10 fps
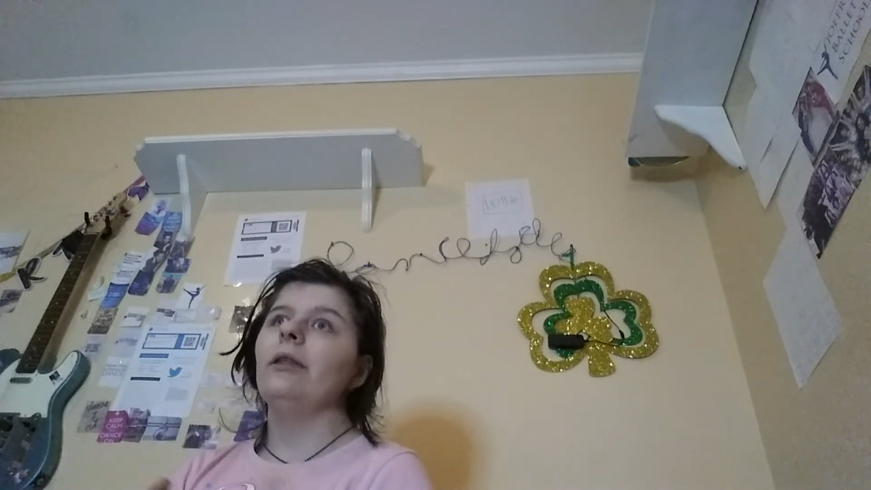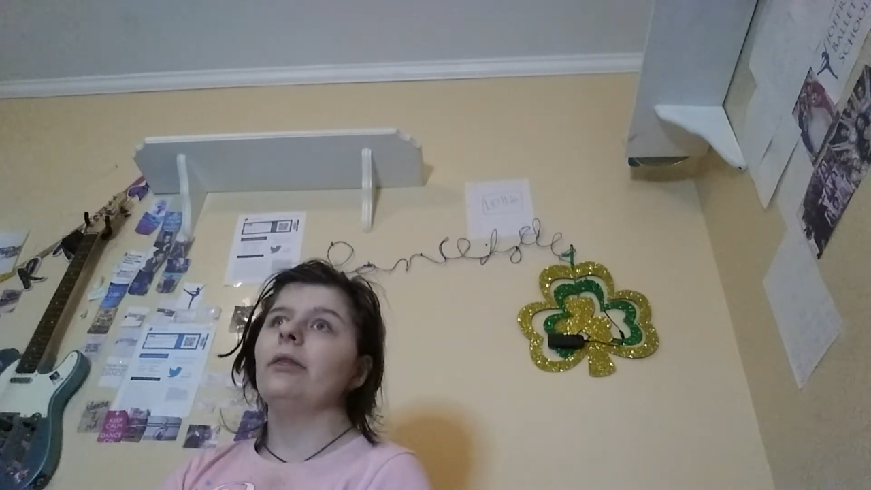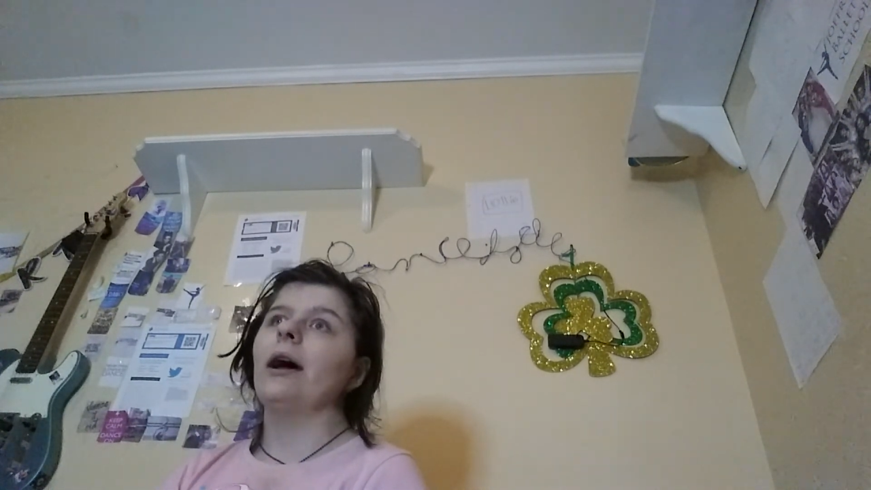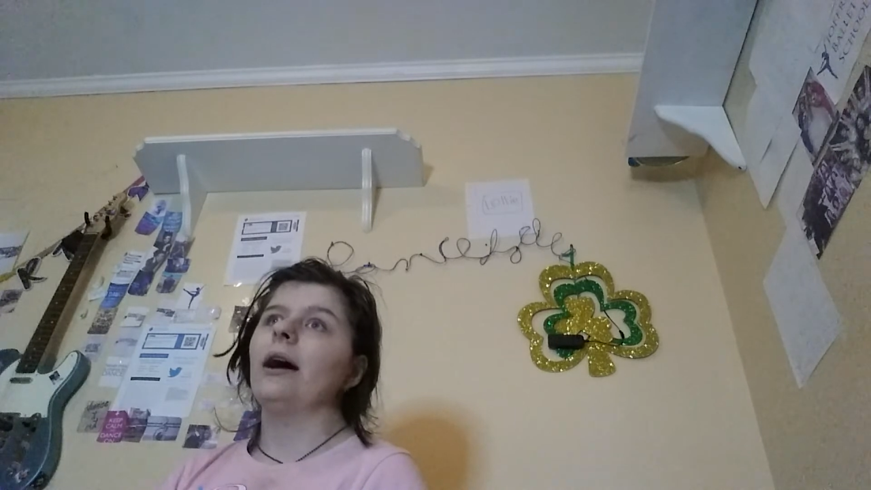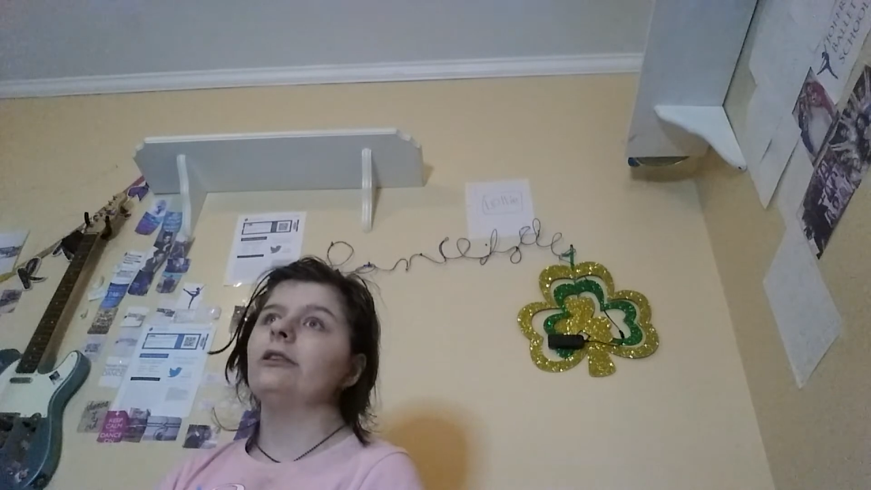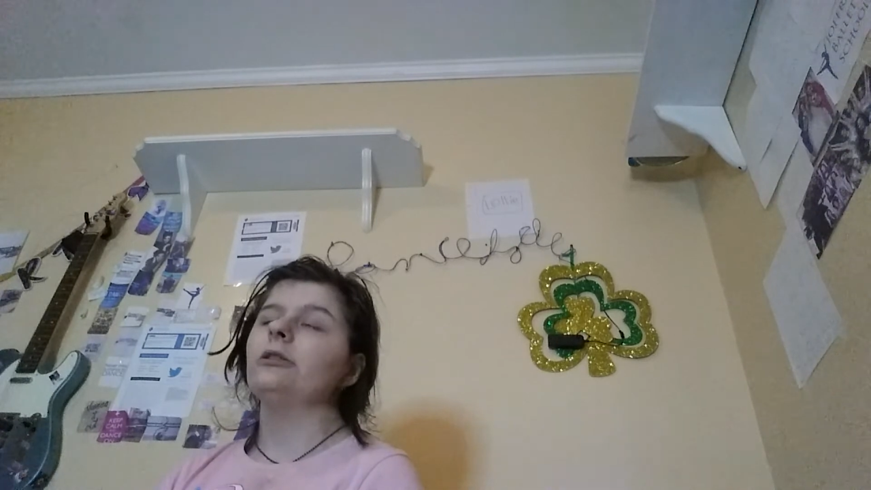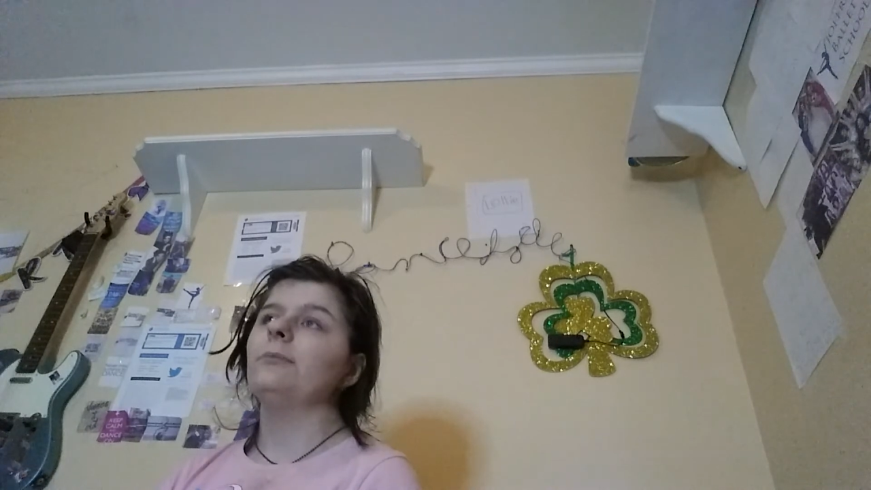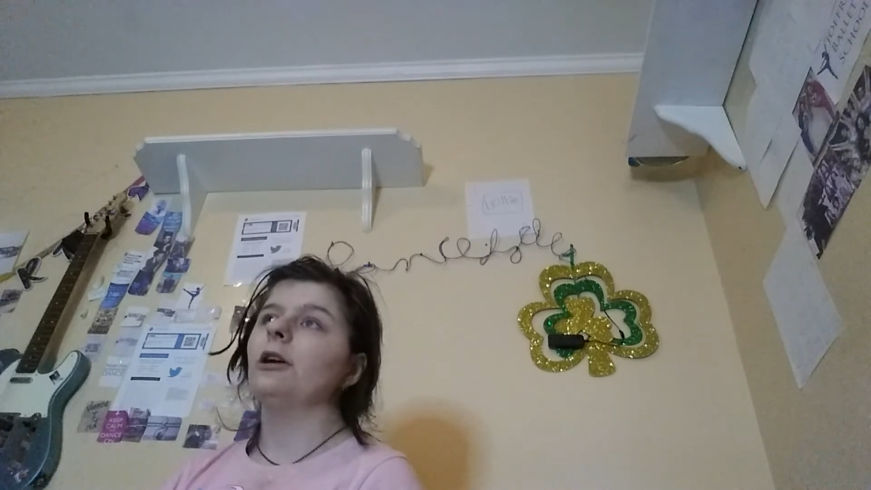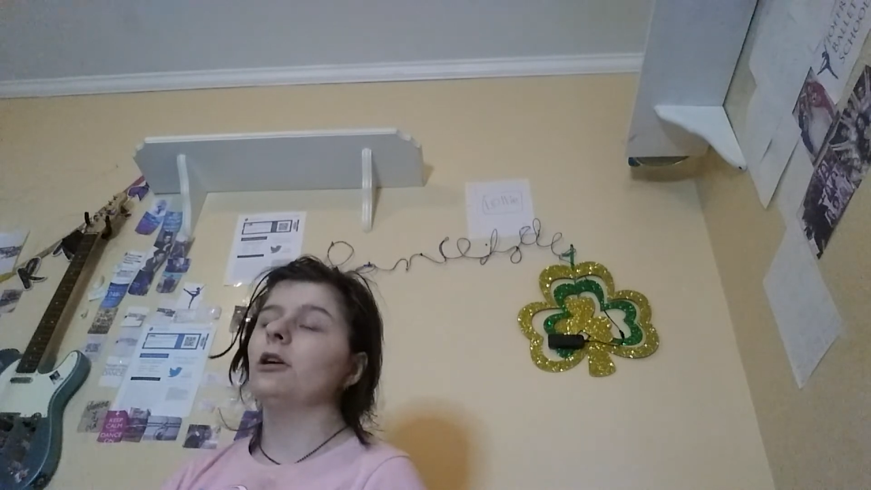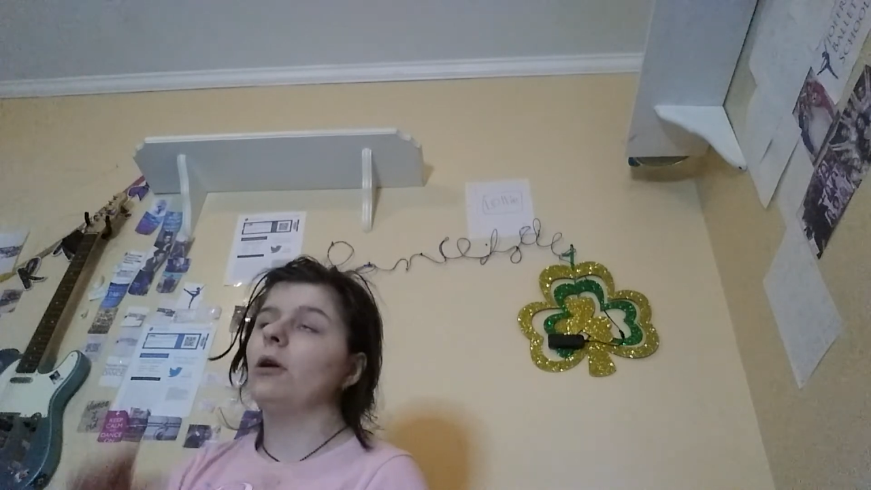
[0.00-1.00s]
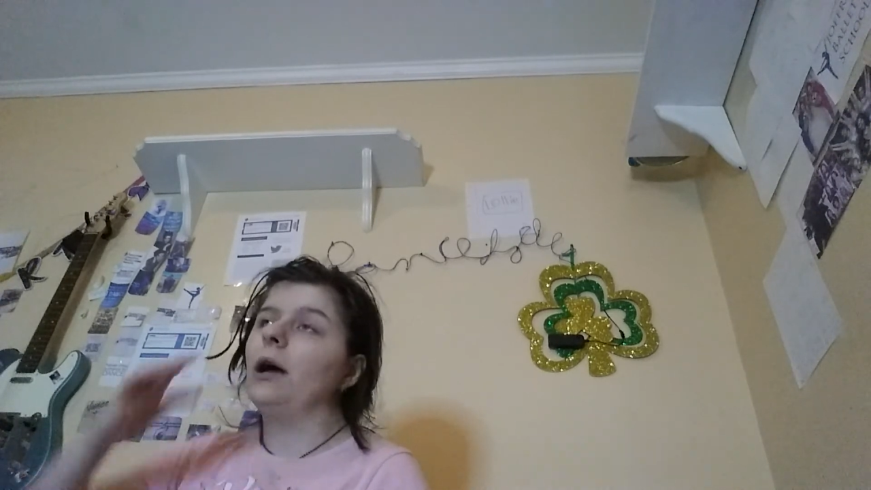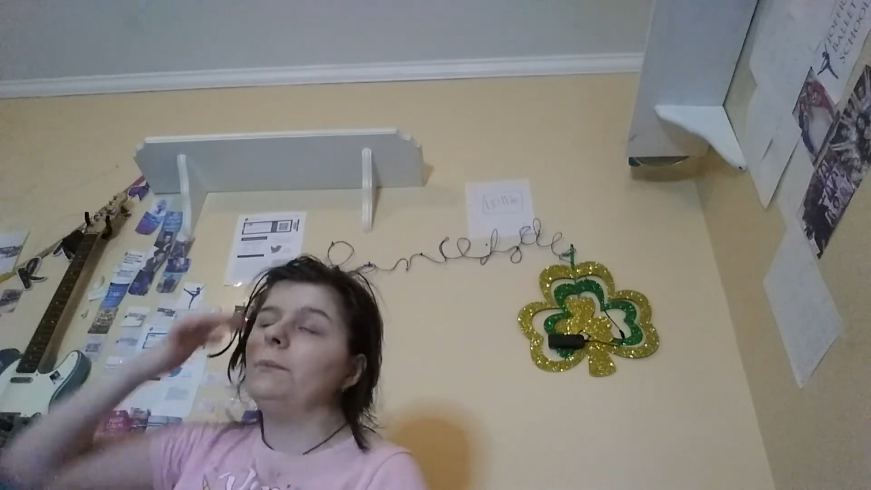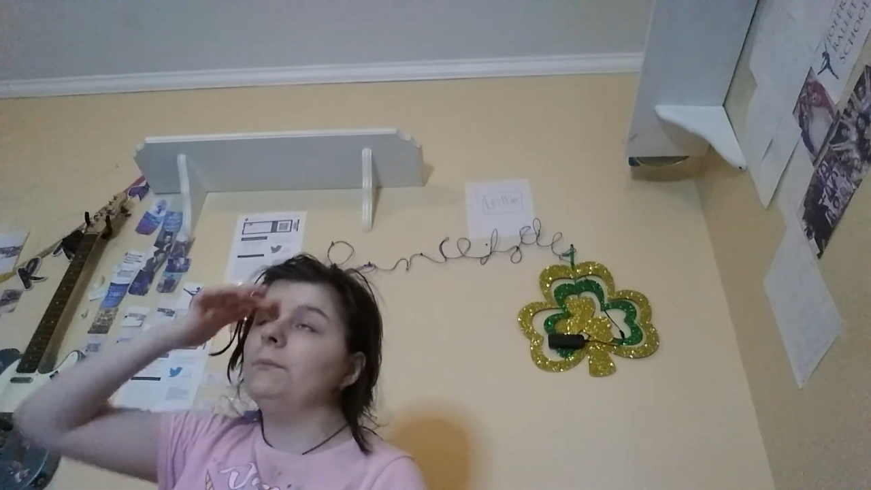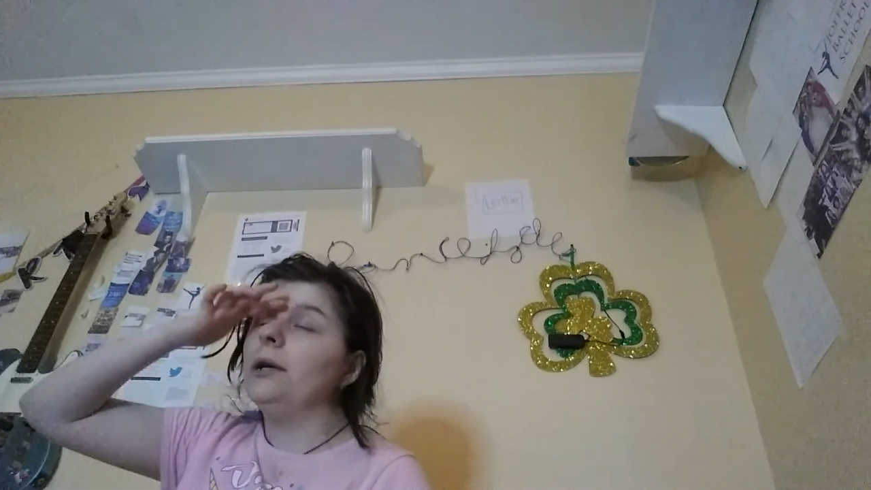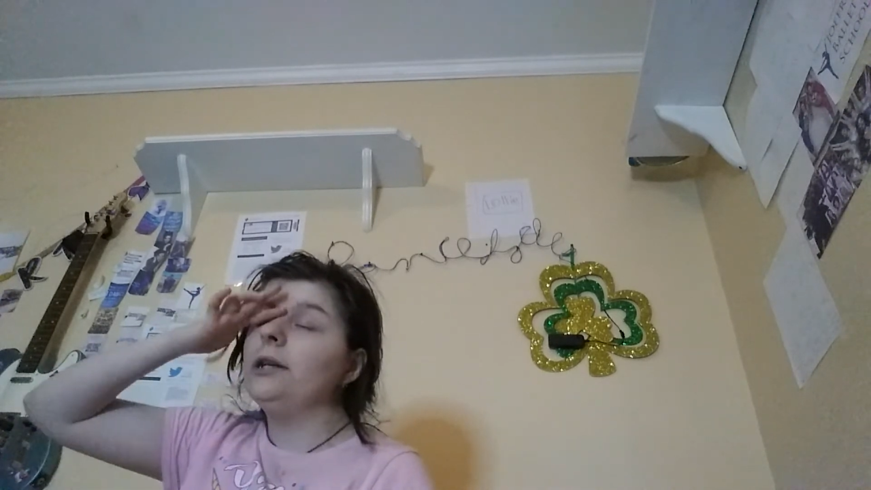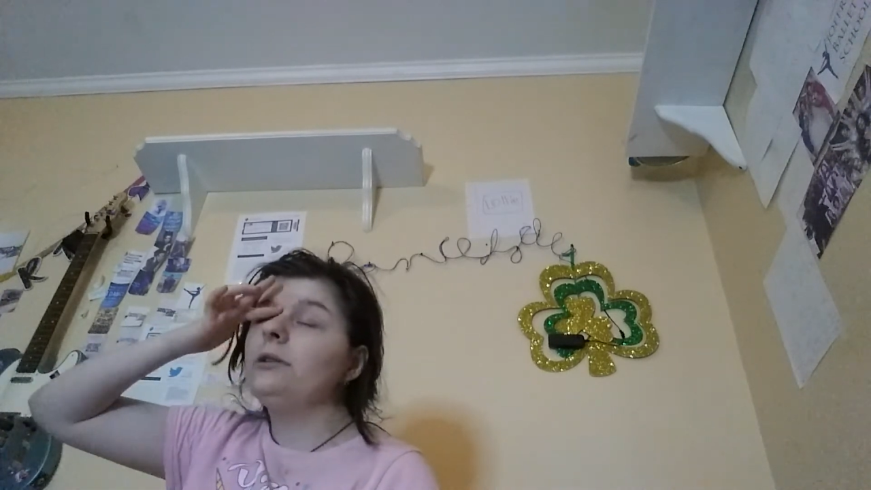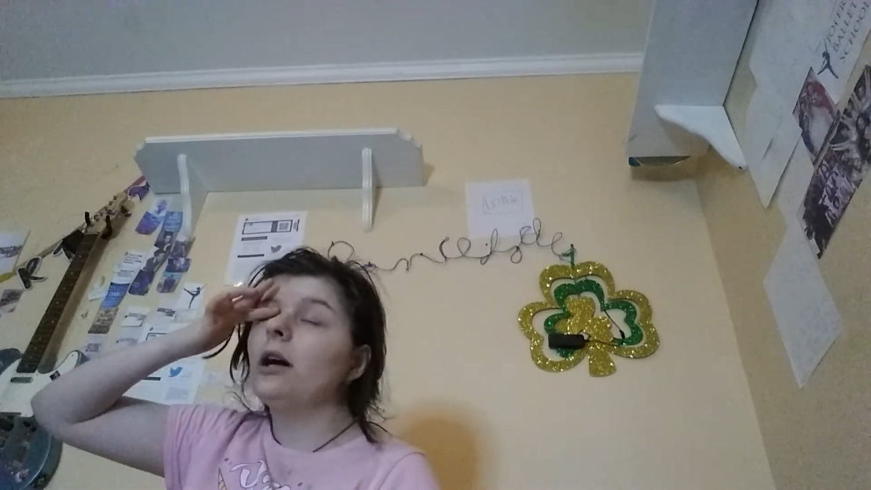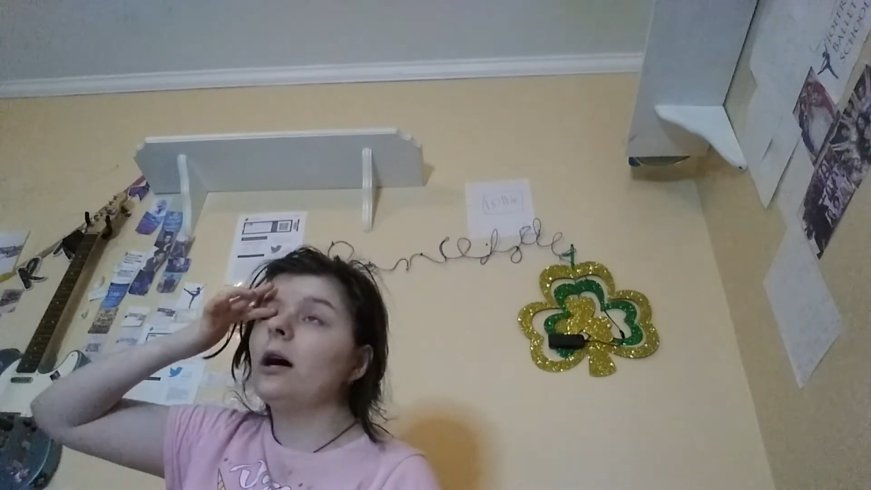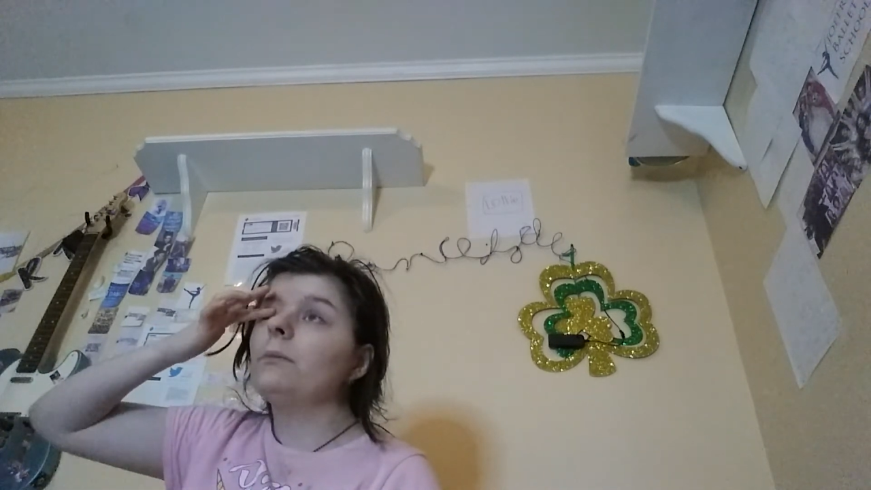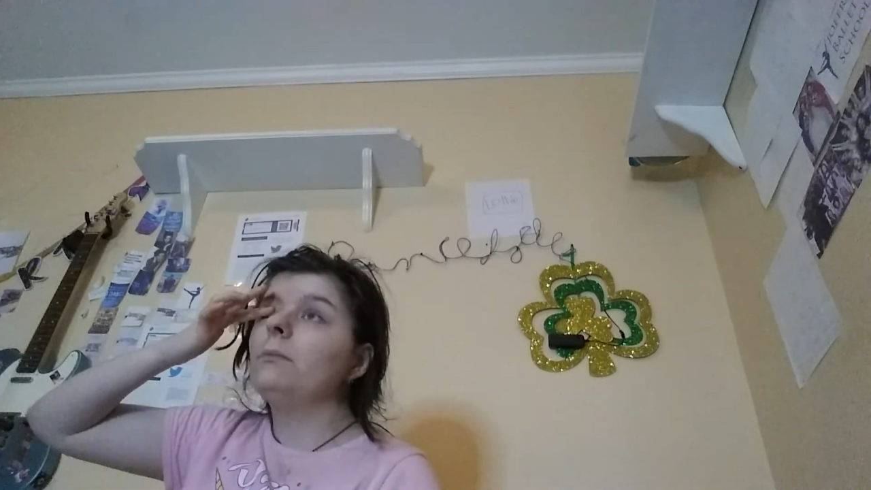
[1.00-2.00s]
that tomorrow I may
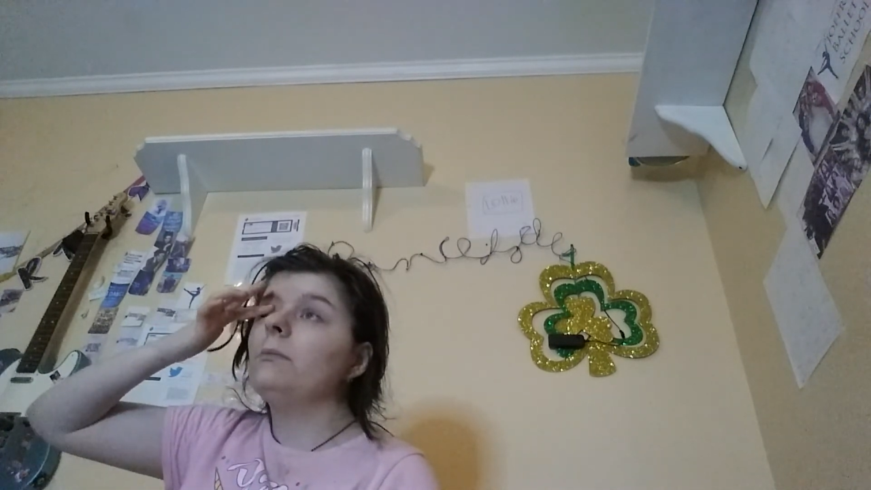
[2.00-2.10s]
not